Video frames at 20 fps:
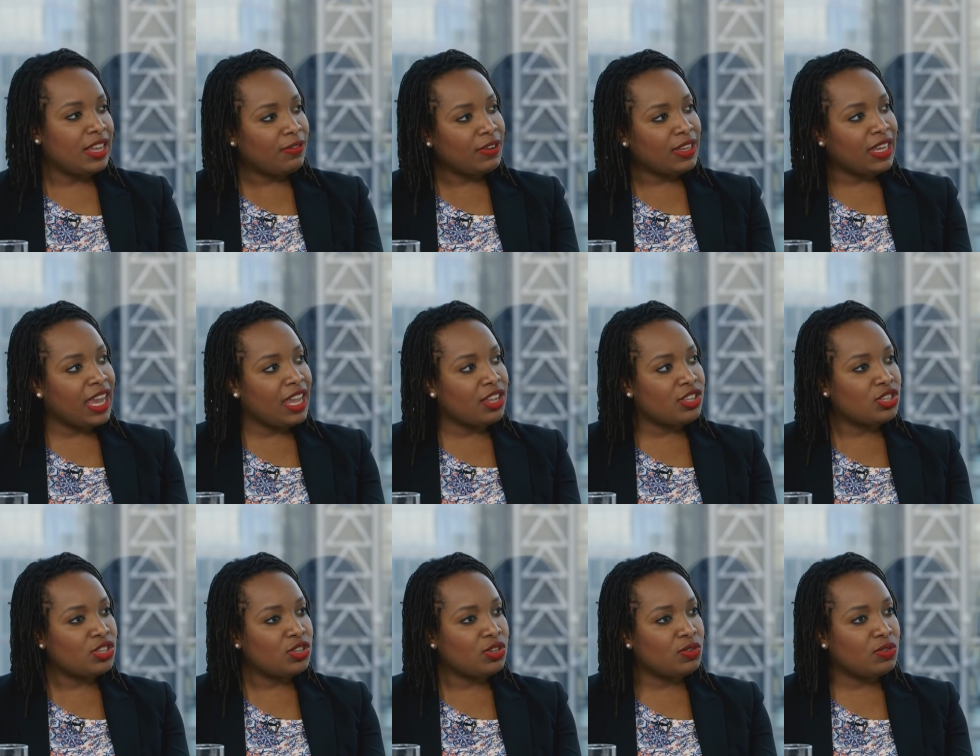never
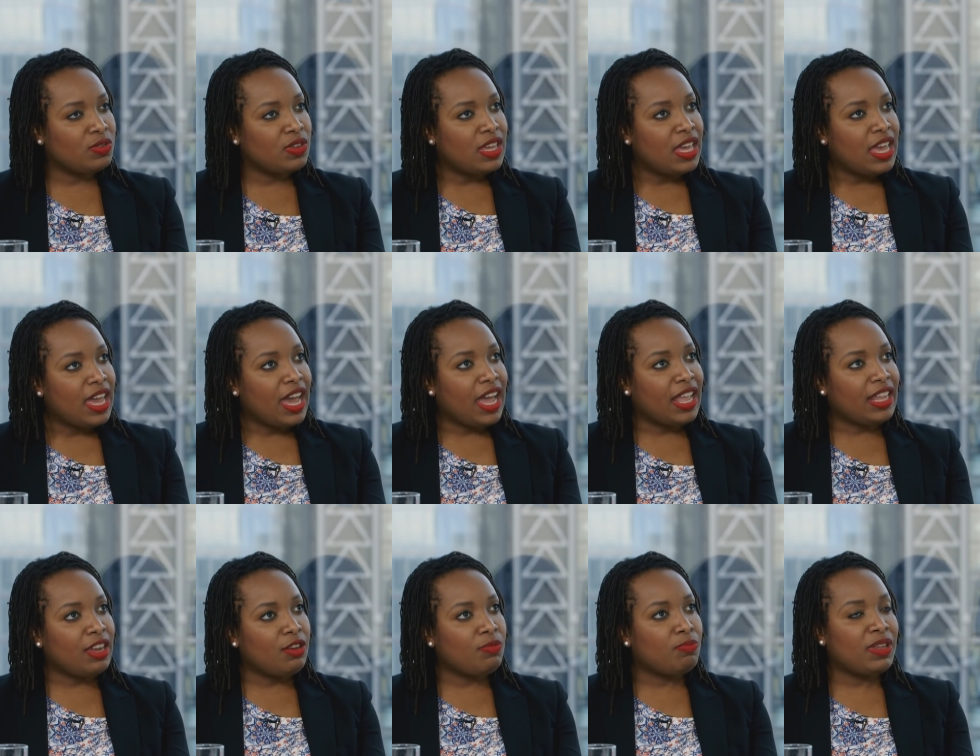get to.
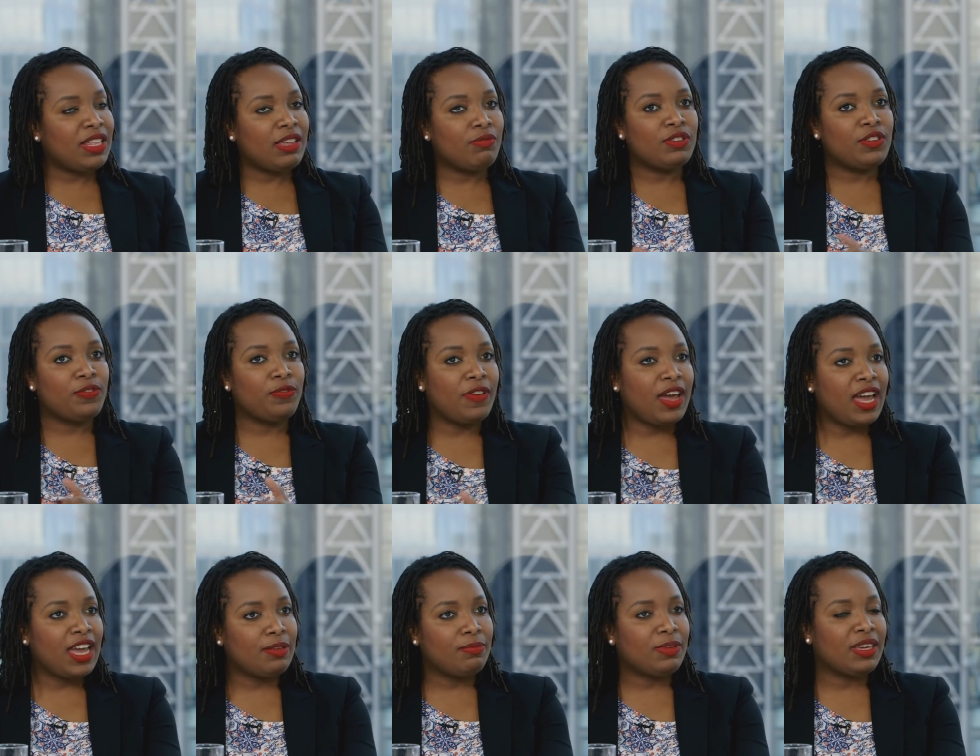But it was
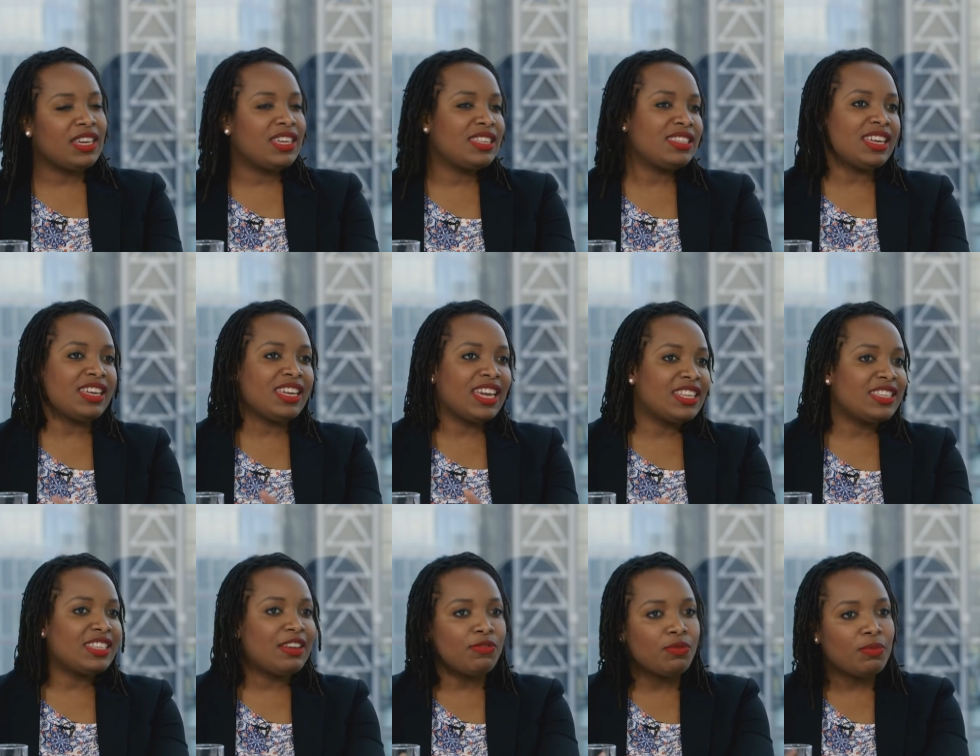fine because I
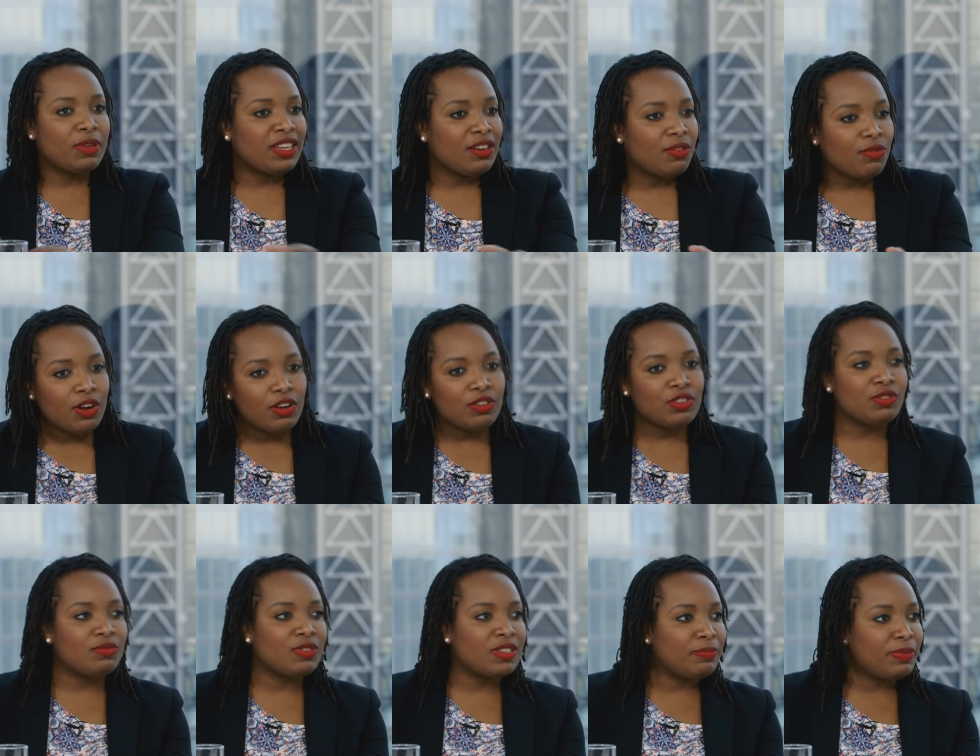guess everybody
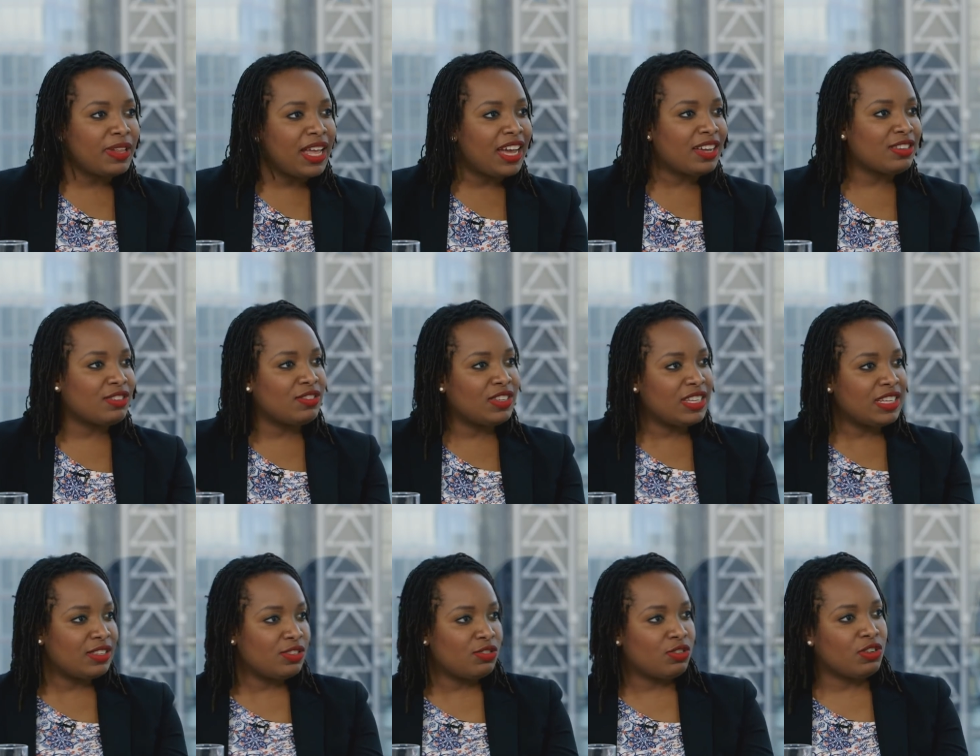around you was black, so
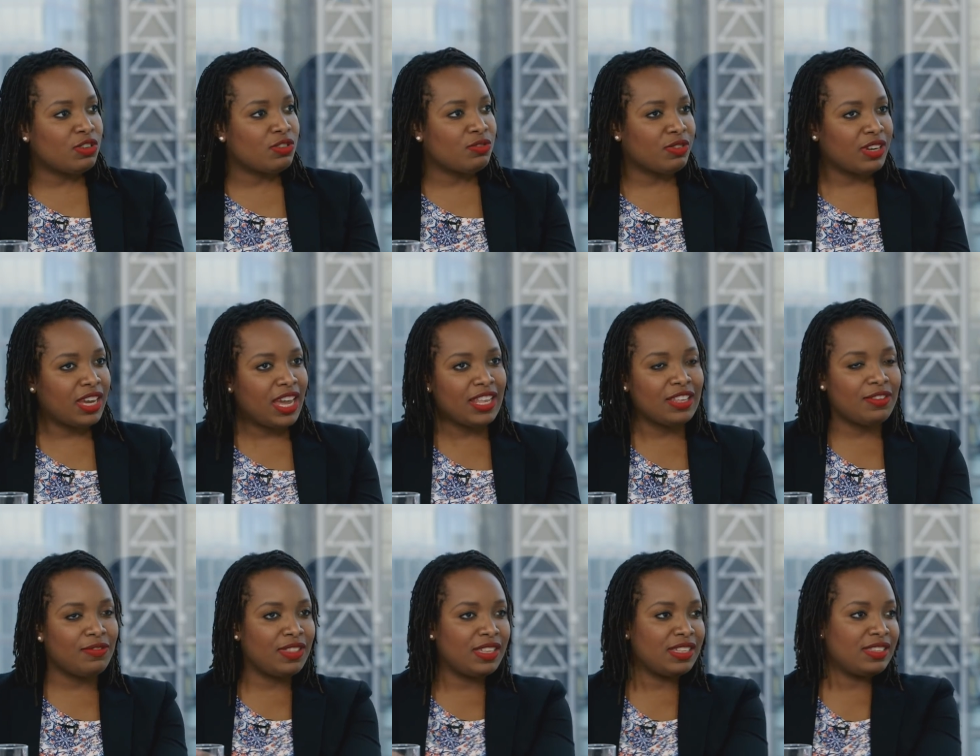these dolls were
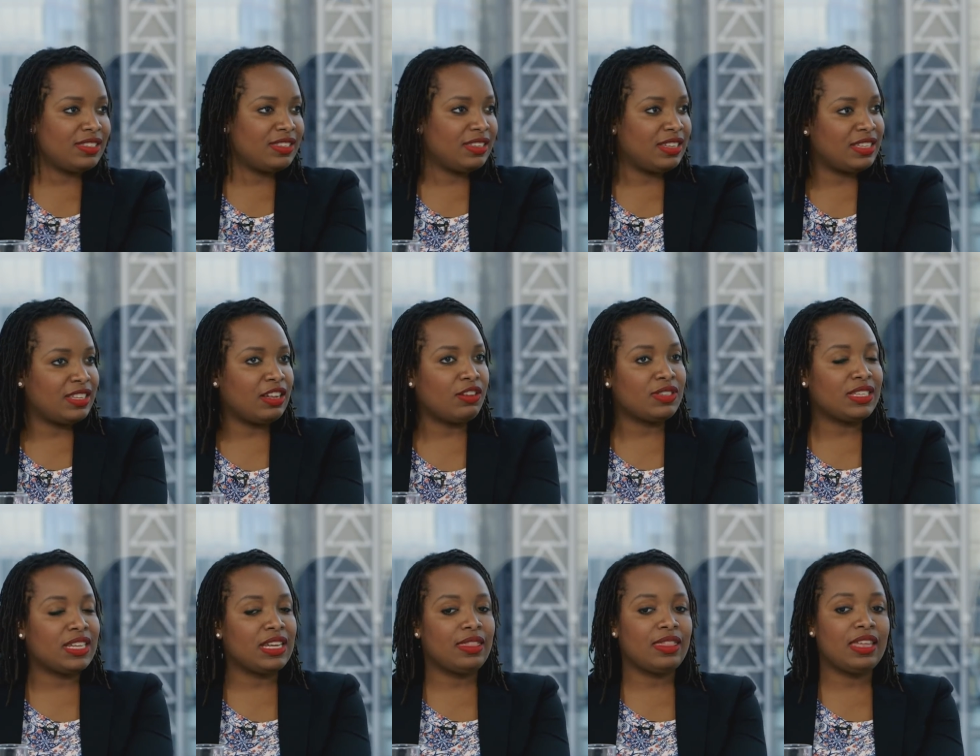kind of this
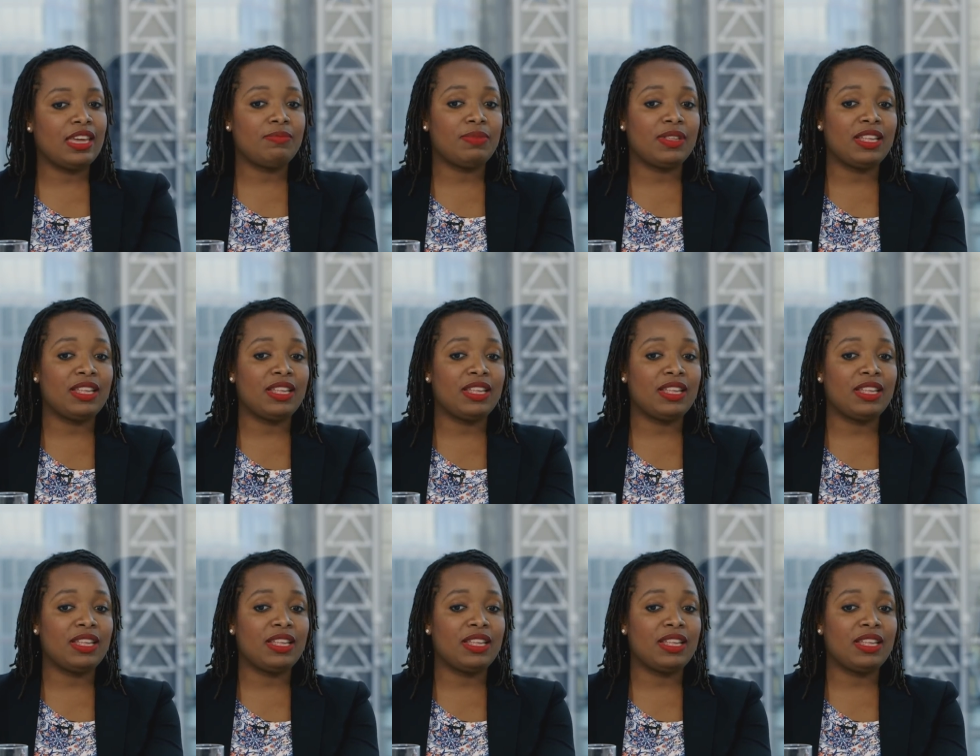outside thing.